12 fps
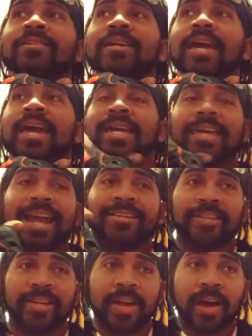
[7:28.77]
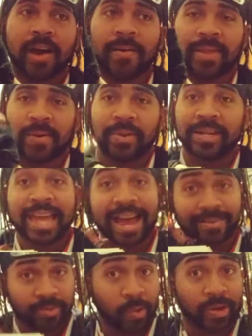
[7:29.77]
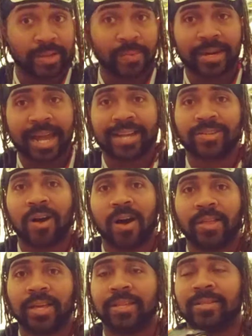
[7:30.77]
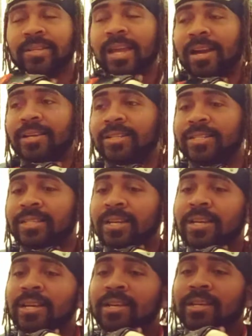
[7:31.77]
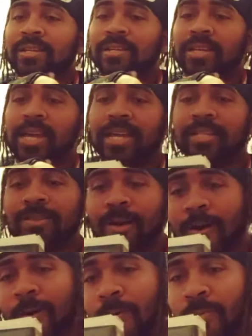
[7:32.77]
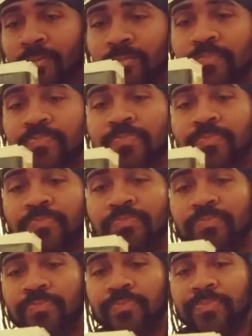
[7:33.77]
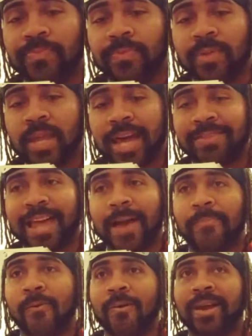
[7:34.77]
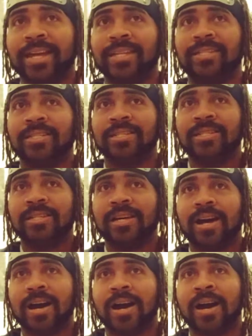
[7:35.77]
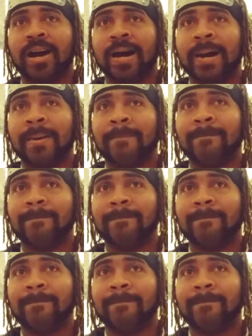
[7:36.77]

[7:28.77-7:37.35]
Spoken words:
and capture him. And they want to capture, of course, they want to capture all the other characters. And so at that point, okay,